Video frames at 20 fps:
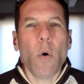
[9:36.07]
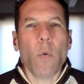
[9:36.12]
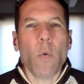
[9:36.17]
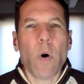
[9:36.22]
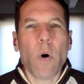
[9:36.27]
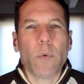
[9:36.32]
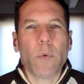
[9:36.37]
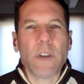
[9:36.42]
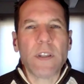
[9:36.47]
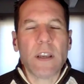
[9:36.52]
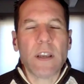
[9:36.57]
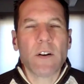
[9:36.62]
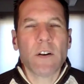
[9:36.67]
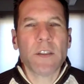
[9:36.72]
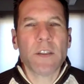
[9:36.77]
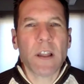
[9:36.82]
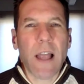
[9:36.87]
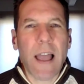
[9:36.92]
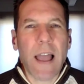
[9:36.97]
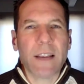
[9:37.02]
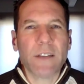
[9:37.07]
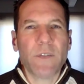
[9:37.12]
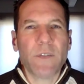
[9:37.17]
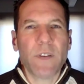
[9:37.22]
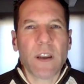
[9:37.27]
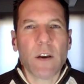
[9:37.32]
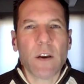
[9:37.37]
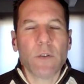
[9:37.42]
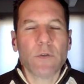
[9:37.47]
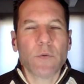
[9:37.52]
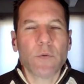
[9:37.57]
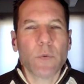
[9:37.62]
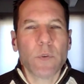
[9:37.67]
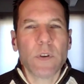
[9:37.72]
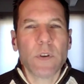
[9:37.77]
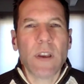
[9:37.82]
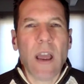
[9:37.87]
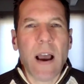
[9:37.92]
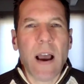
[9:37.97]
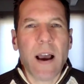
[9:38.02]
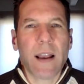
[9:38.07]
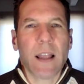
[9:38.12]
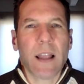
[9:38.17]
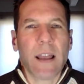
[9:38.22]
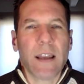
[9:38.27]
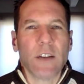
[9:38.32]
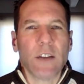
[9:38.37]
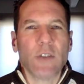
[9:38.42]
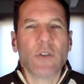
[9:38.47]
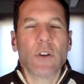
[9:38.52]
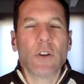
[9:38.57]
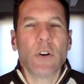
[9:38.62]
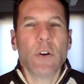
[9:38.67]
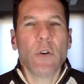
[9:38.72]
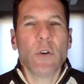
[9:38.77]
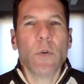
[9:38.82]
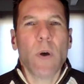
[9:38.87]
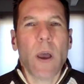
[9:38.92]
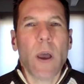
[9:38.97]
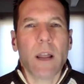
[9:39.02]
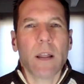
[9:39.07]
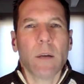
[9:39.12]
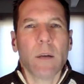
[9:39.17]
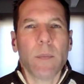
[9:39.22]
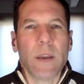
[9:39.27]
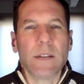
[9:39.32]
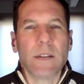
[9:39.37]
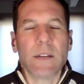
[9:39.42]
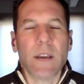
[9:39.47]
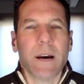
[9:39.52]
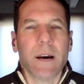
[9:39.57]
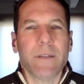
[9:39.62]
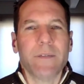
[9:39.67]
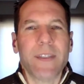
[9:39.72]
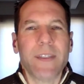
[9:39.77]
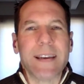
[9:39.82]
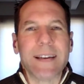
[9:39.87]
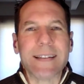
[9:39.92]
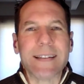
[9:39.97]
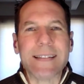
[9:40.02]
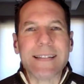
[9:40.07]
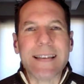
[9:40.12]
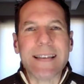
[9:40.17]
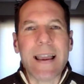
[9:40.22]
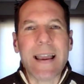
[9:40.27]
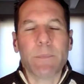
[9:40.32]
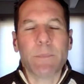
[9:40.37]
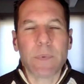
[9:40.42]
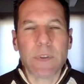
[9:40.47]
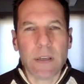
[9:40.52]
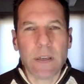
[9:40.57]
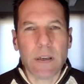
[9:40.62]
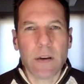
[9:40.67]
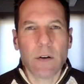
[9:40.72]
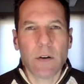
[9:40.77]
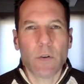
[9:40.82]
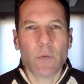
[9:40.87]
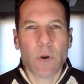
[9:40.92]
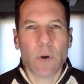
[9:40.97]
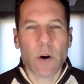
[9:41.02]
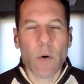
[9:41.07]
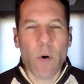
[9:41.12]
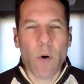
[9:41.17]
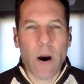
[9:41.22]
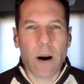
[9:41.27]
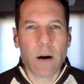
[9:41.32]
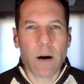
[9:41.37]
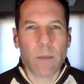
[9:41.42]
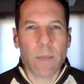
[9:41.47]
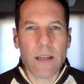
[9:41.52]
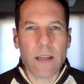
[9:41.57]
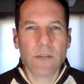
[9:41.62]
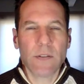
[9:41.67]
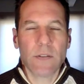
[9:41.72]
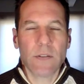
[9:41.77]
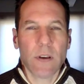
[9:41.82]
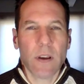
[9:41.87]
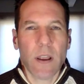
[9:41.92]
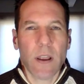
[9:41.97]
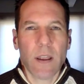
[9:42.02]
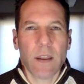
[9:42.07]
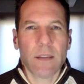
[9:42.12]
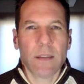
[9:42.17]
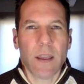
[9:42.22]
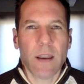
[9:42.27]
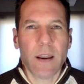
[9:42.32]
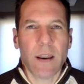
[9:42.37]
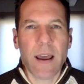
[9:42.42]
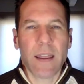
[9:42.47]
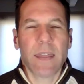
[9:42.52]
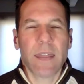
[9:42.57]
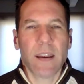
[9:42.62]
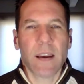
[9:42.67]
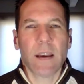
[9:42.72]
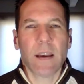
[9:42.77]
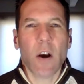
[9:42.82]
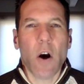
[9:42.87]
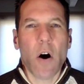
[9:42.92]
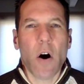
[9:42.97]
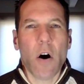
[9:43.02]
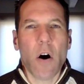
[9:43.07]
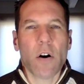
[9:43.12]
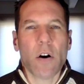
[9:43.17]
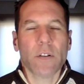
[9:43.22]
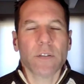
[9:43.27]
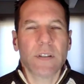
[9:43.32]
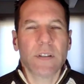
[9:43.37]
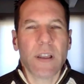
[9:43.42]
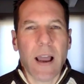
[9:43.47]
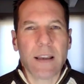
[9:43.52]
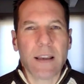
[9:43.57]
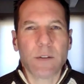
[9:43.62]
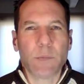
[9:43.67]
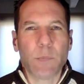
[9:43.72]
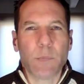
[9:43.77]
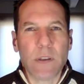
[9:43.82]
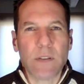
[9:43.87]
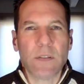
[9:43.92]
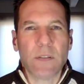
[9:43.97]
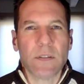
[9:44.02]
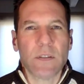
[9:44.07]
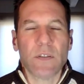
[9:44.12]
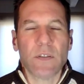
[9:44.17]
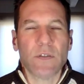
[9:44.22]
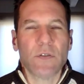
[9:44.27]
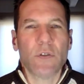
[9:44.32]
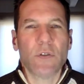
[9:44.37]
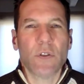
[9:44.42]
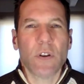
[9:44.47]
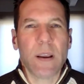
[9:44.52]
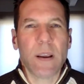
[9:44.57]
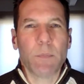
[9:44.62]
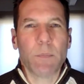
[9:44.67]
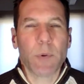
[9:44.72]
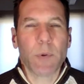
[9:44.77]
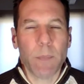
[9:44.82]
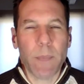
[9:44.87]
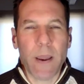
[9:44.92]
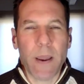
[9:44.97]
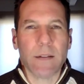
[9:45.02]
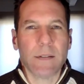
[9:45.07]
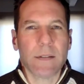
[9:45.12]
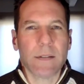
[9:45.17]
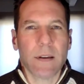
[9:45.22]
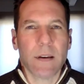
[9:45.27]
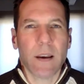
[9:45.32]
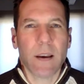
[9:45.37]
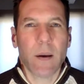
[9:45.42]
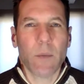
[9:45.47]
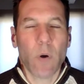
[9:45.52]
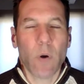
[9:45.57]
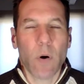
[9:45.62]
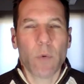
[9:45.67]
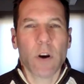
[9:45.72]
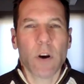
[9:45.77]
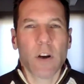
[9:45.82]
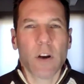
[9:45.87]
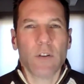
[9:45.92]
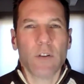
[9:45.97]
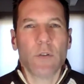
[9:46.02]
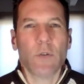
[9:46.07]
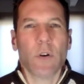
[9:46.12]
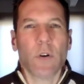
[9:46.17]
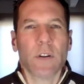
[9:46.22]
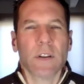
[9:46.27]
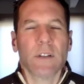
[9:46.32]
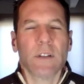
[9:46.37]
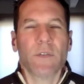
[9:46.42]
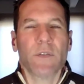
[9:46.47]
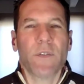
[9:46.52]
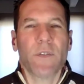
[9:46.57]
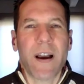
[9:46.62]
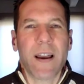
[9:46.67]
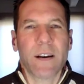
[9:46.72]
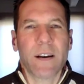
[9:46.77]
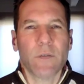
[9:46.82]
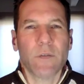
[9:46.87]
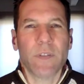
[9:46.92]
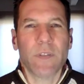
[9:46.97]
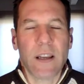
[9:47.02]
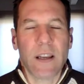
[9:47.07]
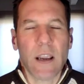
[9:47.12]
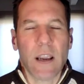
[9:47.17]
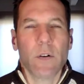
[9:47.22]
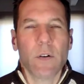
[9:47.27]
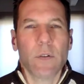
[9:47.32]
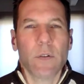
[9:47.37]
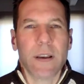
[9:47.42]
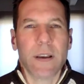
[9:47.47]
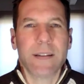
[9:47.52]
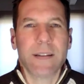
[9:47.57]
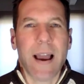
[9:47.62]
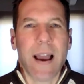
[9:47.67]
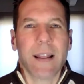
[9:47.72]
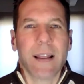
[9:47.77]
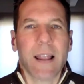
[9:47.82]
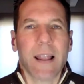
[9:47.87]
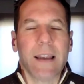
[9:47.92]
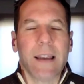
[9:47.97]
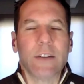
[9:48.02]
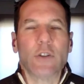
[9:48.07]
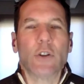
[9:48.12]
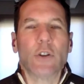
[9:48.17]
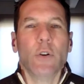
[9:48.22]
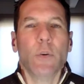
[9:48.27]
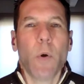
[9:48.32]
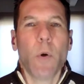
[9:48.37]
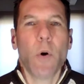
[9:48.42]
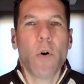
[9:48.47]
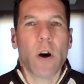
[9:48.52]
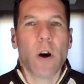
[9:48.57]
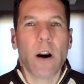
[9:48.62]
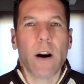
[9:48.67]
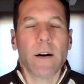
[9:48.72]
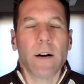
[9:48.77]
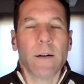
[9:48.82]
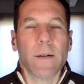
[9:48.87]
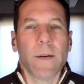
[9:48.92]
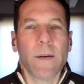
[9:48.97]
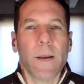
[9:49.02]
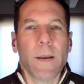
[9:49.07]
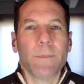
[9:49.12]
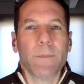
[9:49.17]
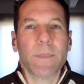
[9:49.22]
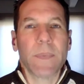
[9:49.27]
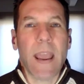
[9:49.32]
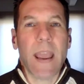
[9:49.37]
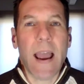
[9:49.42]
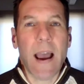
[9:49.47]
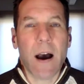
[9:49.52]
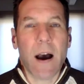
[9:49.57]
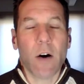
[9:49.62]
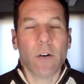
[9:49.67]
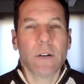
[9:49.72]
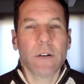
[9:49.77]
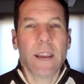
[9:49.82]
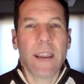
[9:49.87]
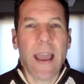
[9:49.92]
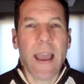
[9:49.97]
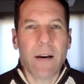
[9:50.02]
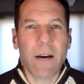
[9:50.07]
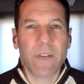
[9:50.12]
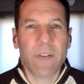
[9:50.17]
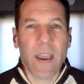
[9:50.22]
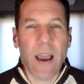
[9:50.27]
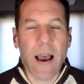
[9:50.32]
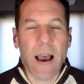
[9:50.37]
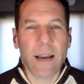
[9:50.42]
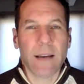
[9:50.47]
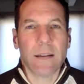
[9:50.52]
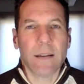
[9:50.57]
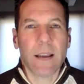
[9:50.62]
what we did on the last video is we highlighted 2 elements of the exempt requirements that I think all size businesses should implement. And what we're going to do on this final video is highlight 2 more. Now, caveat,